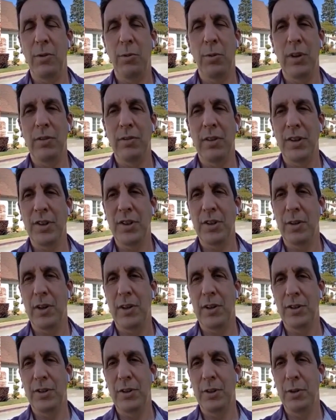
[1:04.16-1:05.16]
that one
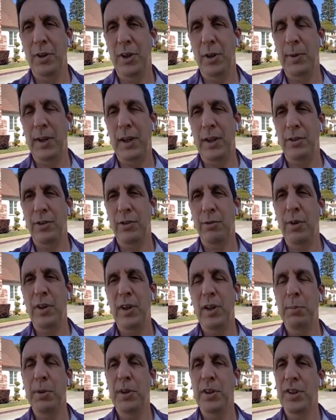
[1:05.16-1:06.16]
restaurant is doing about
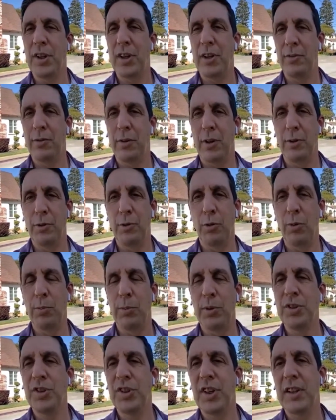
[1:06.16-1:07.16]
20% of our
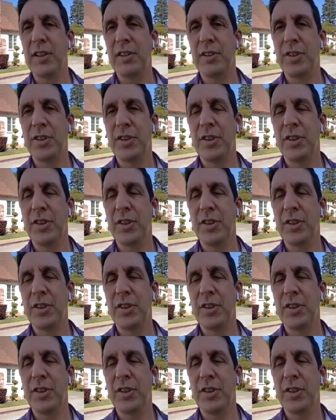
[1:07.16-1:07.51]
normal sales.